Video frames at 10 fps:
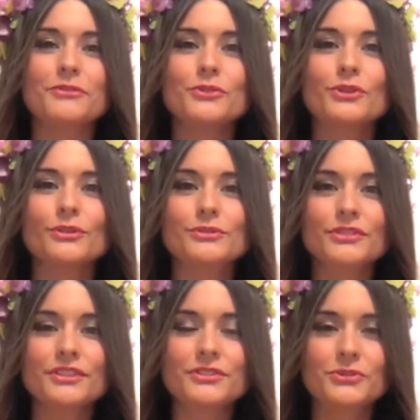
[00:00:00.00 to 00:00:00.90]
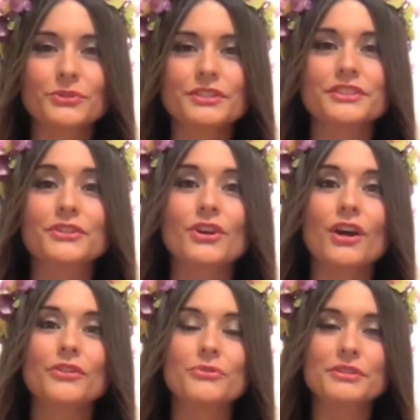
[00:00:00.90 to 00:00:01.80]
you go to these stores that are
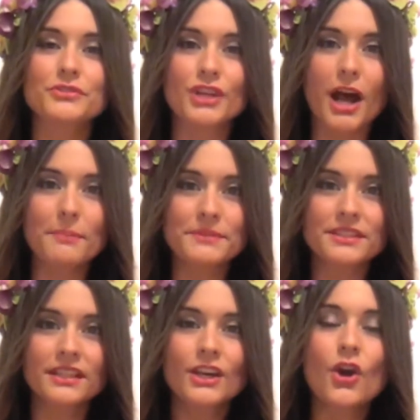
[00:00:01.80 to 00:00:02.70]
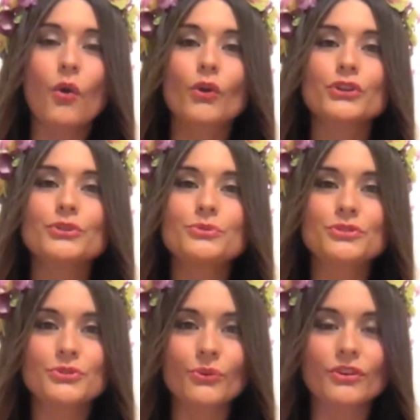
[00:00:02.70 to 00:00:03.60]
called thrift shops or
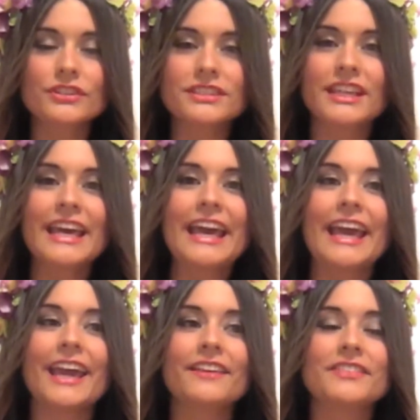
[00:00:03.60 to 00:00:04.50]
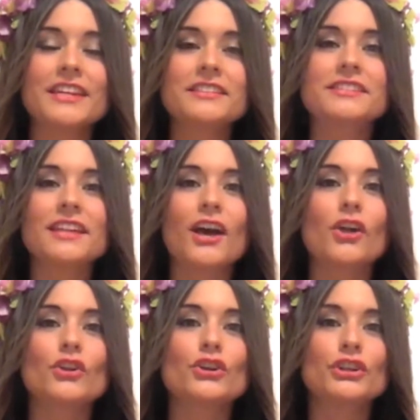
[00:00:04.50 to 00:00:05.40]
used stores, and they
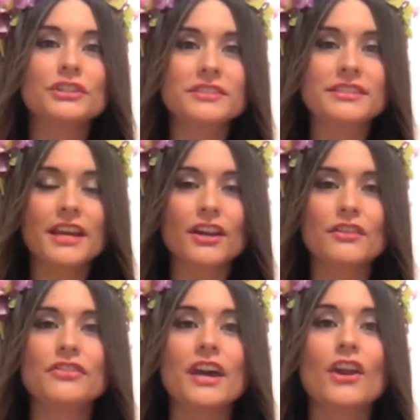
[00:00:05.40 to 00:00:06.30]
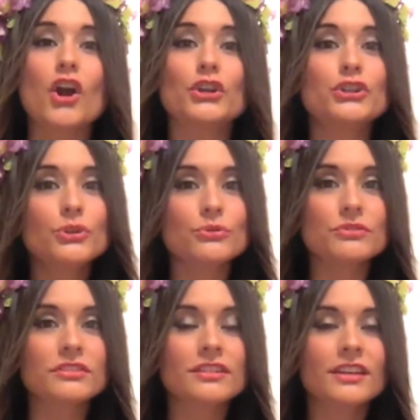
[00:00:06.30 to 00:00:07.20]
sell goods there that are
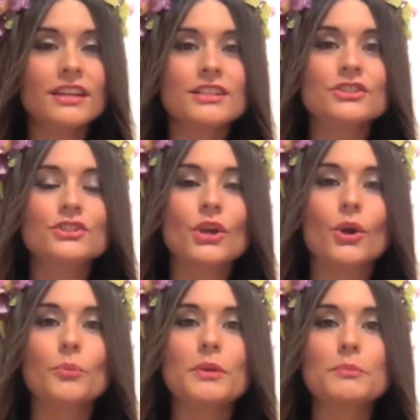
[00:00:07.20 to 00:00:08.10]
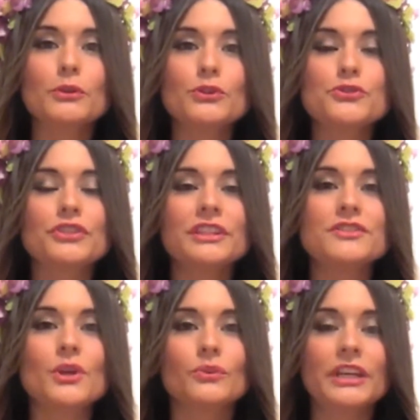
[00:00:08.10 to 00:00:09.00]
used. So people usually
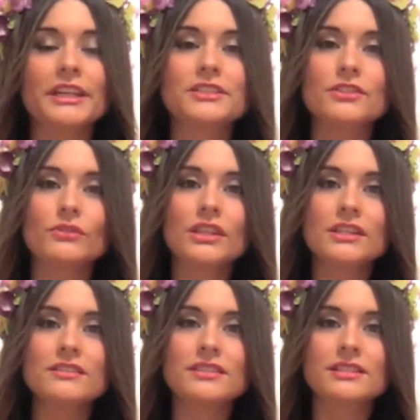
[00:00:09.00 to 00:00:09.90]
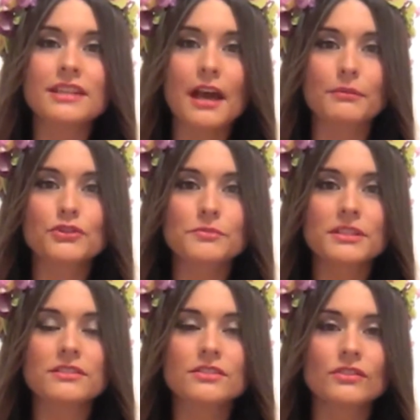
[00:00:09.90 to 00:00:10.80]
donate to these
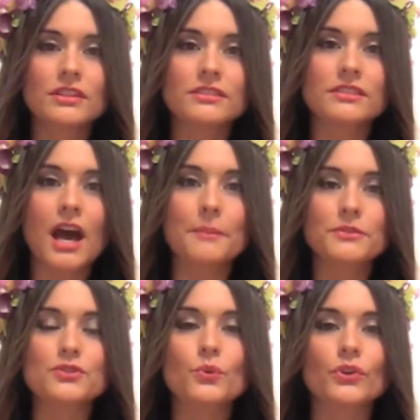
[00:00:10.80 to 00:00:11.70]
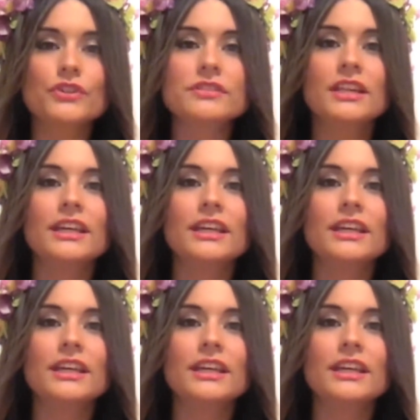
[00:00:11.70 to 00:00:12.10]
establishments, to these stores.